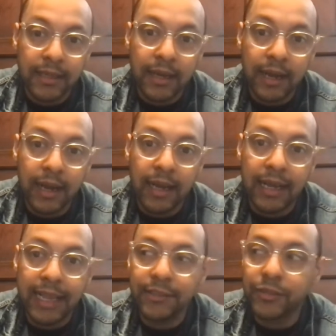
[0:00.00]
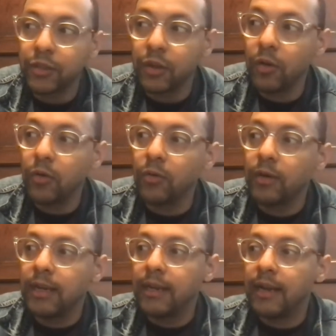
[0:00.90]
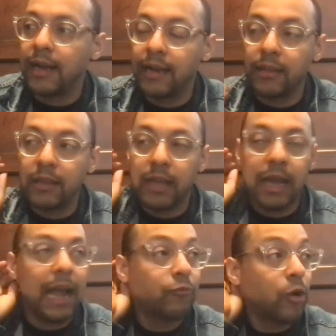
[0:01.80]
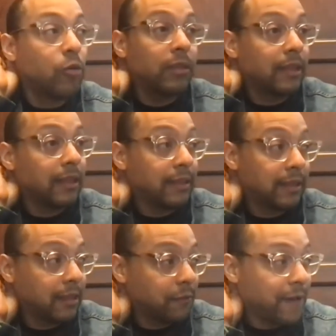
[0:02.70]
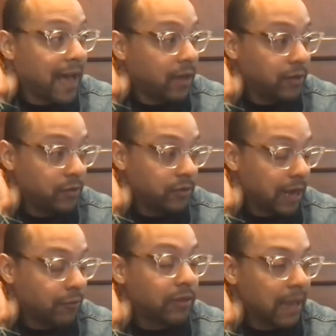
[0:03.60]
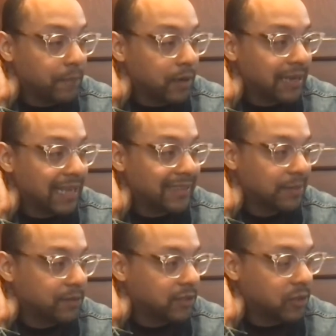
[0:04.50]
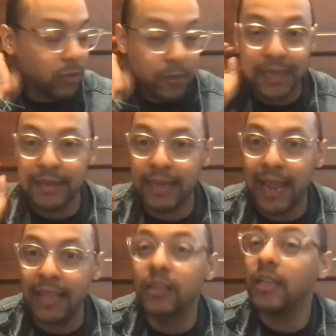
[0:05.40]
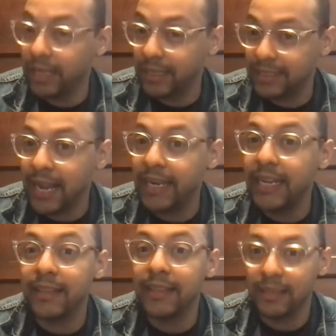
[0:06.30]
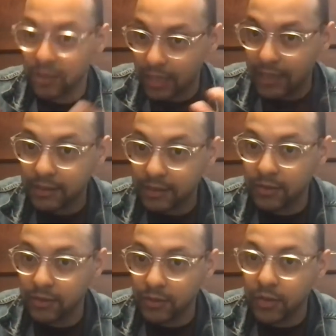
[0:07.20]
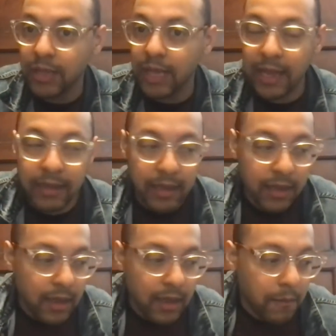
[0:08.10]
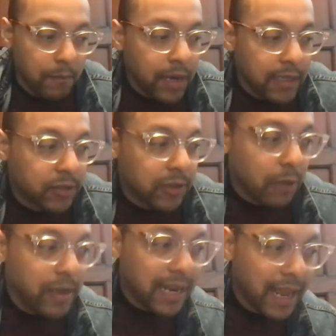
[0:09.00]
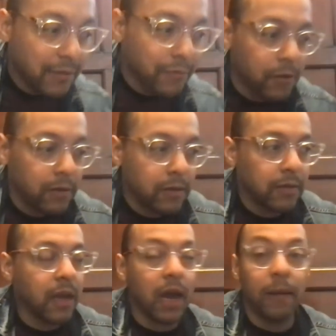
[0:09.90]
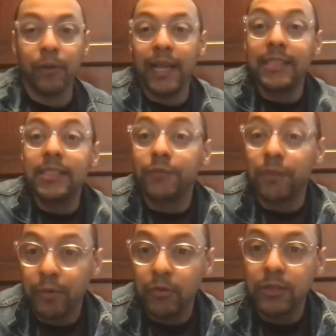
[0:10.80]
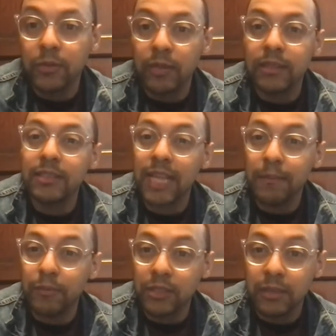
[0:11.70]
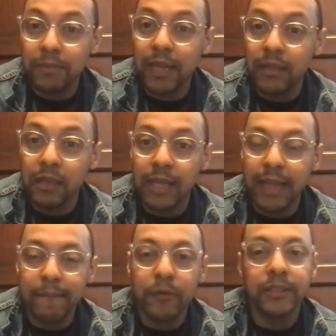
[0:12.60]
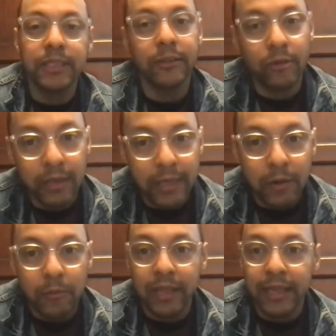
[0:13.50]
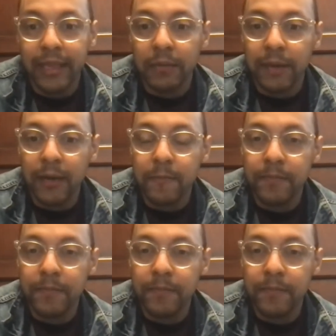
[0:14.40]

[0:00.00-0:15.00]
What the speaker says: And so I wrote the values, I wrote that book not simply so that we can get a handle on anxiety. I think there's a lot to that, but so that we can have a comprehensive approach to what discipleship might look like, particularly when we're thinking about